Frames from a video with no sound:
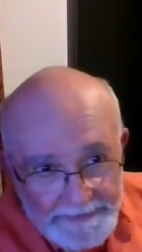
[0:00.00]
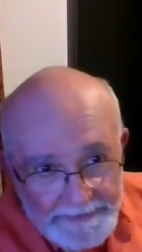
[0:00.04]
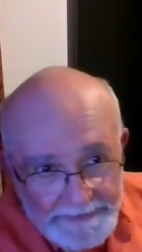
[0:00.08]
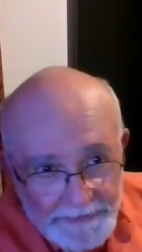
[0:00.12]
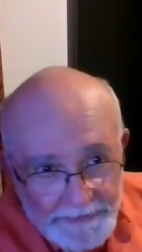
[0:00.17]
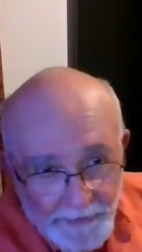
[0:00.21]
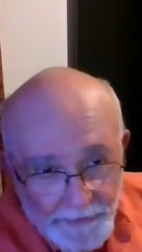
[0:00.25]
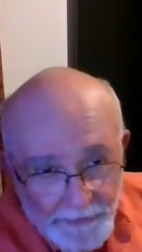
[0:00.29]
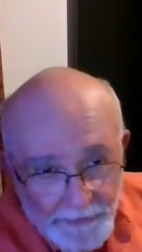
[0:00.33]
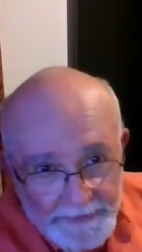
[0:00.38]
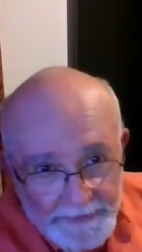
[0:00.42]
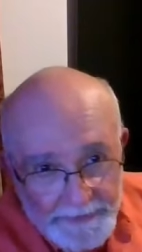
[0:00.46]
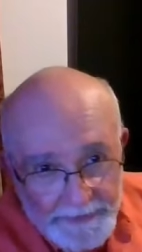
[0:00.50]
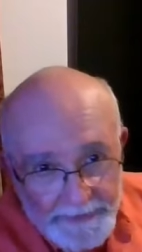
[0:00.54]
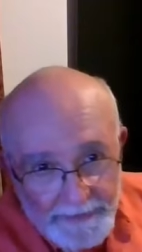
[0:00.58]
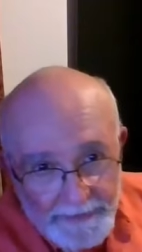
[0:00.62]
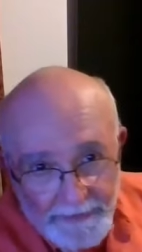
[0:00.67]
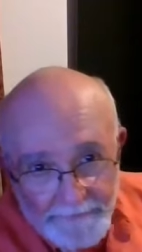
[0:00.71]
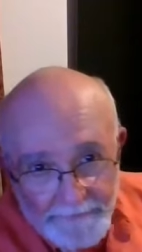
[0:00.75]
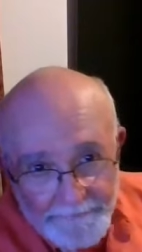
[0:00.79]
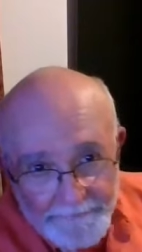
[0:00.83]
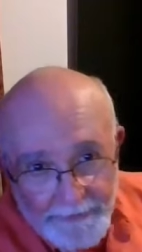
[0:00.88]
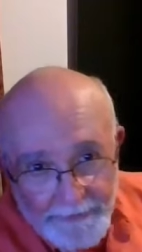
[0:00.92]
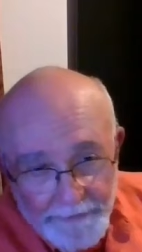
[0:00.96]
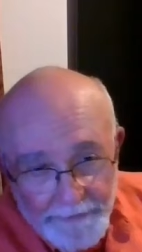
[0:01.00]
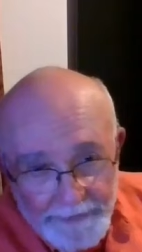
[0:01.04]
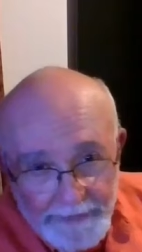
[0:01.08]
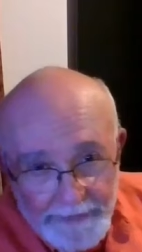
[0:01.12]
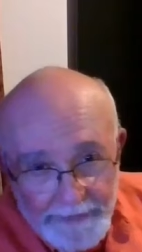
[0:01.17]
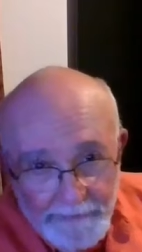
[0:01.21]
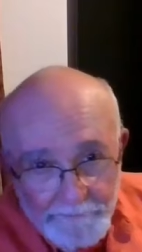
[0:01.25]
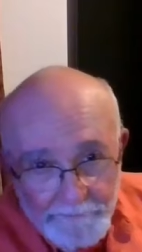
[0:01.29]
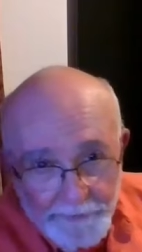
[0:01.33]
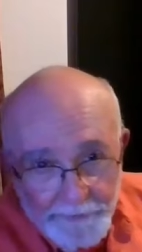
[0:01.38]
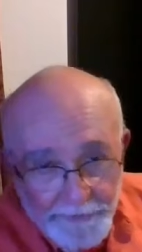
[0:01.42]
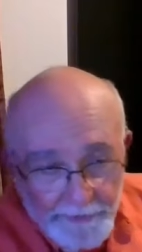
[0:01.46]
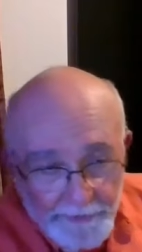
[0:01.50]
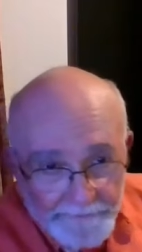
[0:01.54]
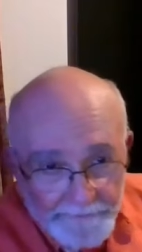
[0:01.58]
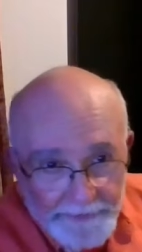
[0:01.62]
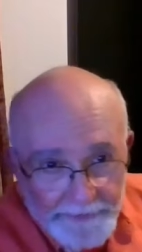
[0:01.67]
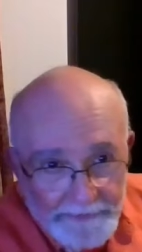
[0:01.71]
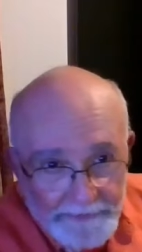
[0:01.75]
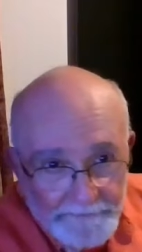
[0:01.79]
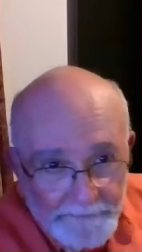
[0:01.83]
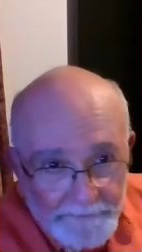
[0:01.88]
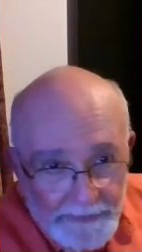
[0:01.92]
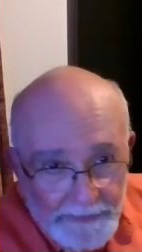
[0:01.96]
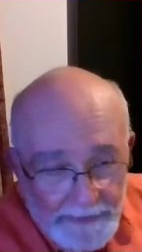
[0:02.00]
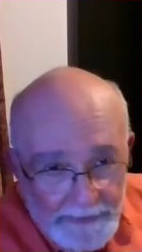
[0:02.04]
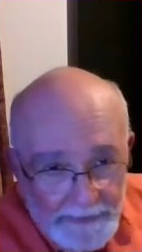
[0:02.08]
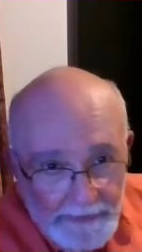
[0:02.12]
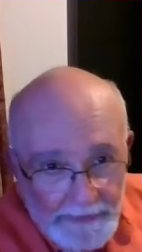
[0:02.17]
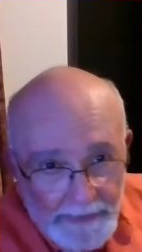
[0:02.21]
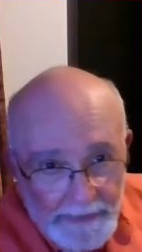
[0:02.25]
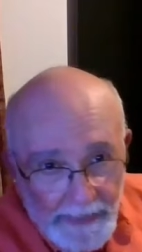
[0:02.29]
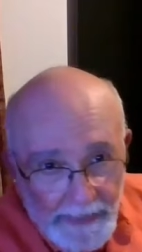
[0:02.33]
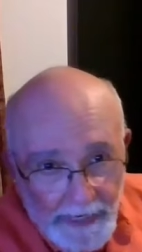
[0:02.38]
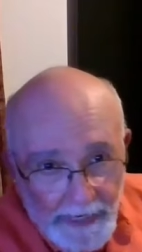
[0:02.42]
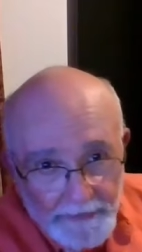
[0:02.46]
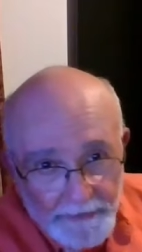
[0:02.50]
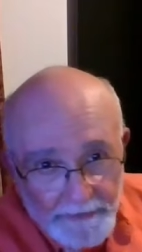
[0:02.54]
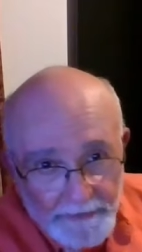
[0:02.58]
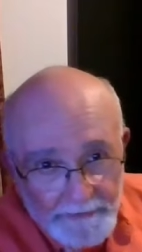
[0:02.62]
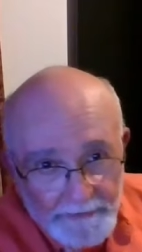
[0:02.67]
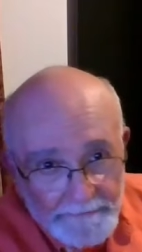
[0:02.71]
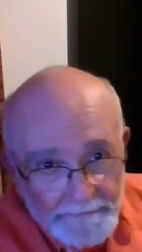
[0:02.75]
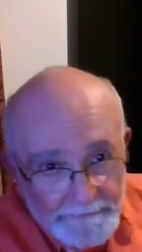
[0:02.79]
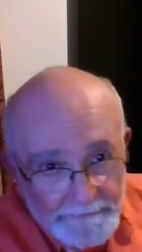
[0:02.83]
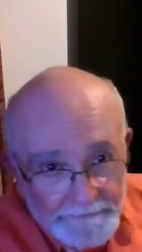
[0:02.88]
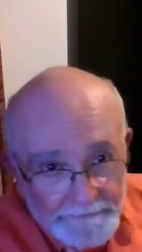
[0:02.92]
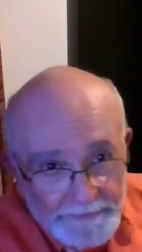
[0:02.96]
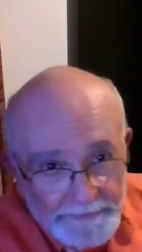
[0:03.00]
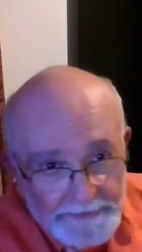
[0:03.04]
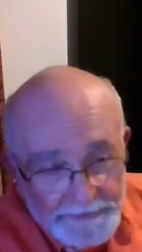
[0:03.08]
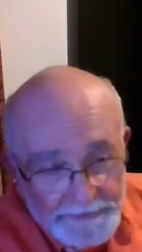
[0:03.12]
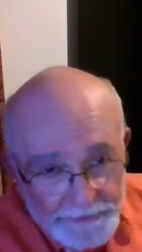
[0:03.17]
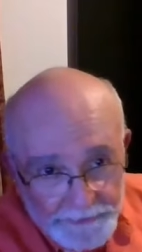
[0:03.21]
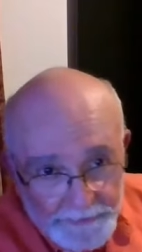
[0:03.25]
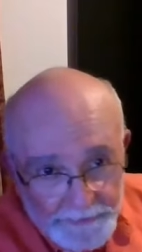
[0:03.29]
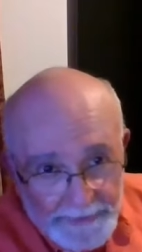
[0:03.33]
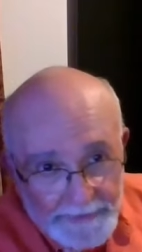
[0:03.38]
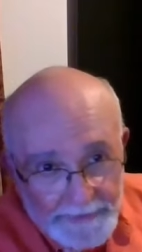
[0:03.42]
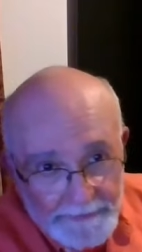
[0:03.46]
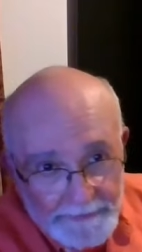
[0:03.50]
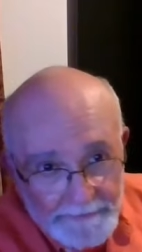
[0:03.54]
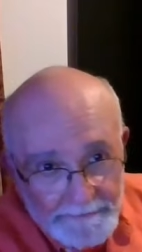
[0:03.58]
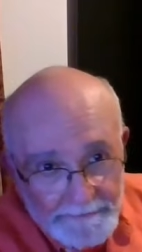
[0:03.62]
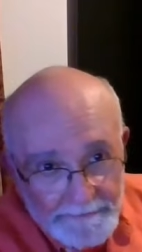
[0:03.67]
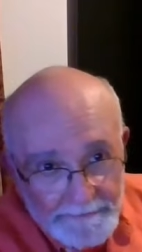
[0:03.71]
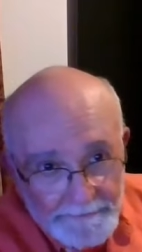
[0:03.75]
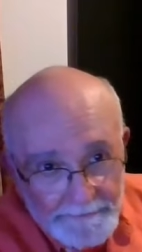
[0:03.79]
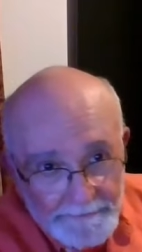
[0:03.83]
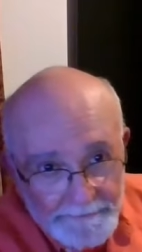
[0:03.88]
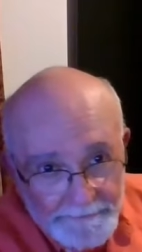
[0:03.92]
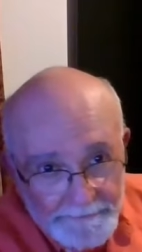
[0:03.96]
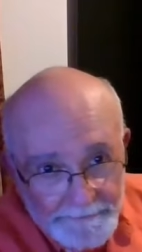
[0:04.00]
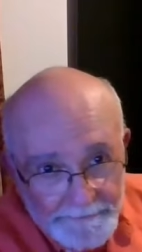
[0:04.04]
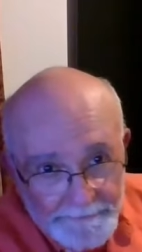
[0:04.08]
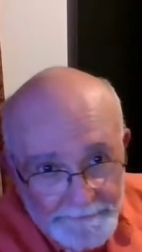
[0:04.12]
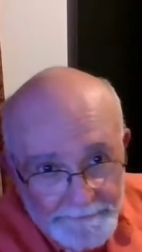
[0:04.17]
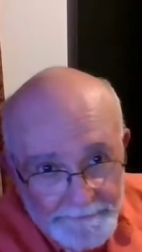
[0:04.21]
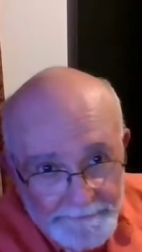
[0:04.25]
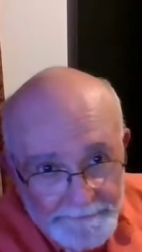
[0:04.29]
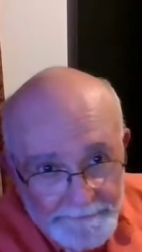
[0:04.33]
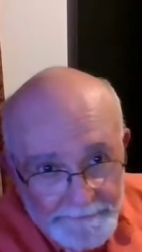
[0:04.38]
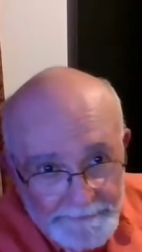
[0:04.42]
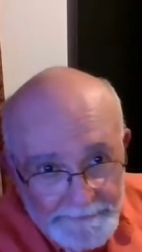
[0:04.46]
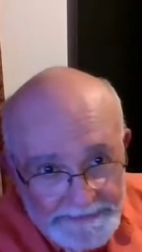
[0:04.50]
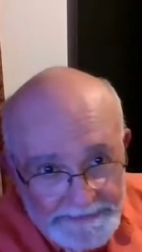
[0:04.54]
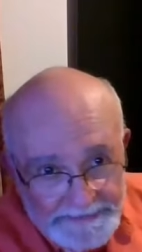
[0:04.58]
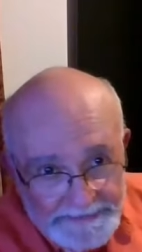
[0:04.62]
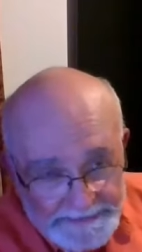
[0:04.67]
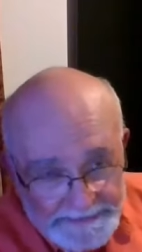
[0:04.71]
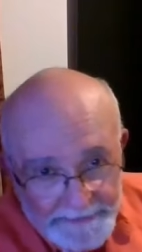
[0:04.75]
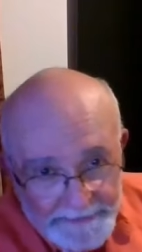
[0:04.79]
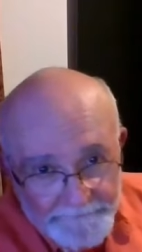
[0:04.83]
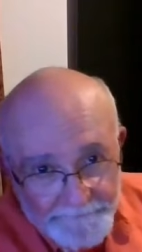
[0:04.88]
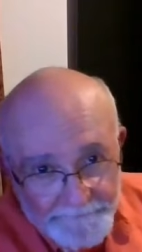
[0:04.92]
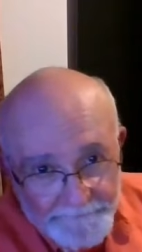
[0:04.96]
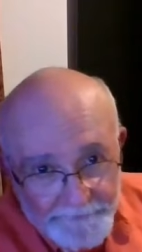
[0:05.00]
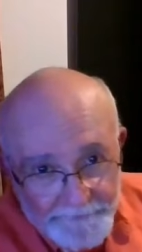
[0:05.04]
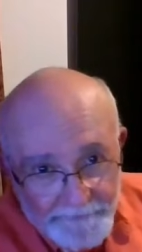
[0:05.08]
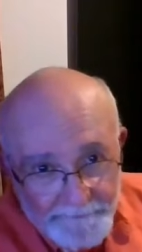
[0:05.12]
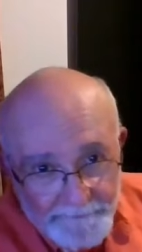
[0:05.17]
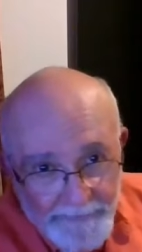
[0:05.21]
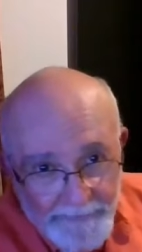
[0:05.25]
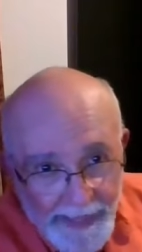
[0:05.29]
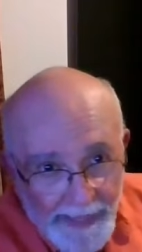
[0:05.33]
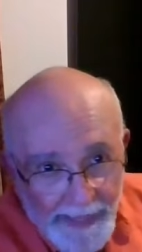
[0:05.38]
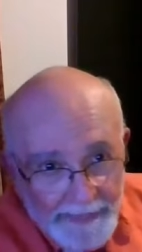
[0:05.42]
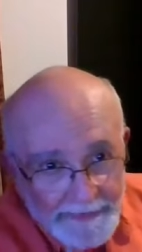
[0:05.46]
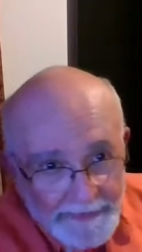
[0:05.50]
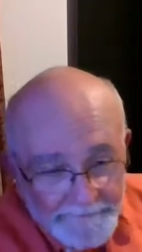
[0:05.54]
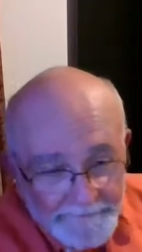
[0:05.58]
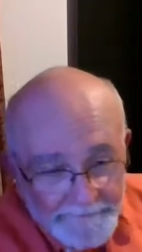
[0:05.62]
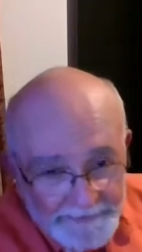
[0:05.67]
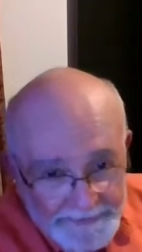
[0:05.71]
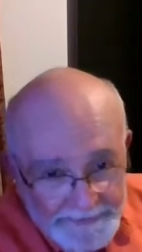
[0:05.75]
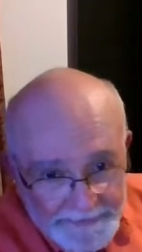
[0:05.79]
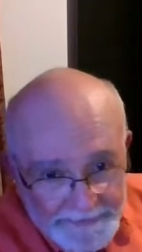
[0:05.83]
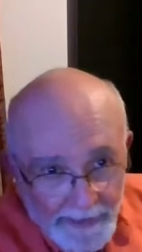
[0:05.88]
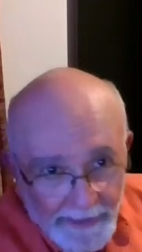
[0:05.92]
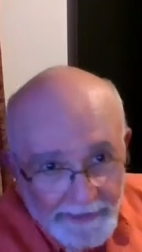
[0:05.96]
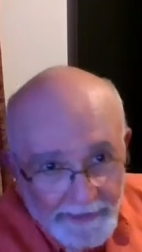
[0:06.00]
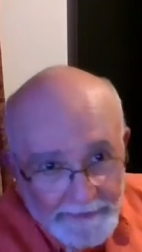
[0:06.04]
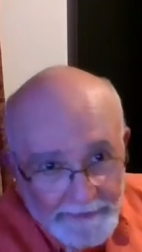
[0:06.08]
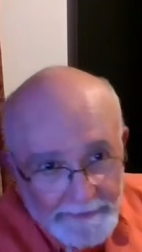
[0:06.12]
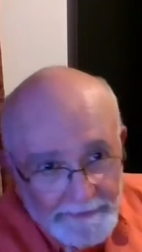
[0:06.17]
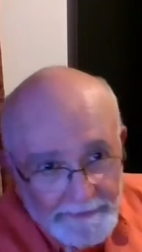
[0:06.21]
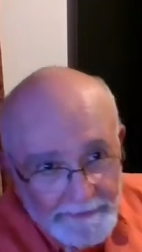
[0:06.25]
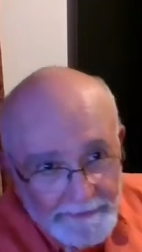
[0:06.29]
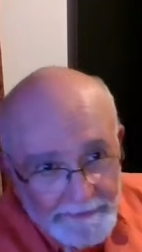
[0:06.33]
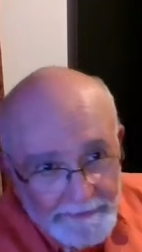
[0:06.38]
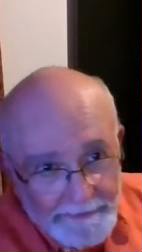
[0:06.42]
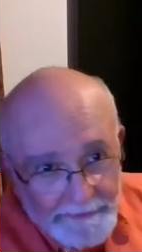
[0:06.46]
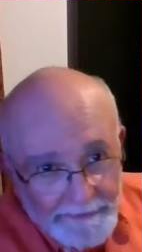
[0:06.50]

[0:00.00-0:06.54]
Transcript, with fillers: is only a very imperfect mediator between sinful man and God,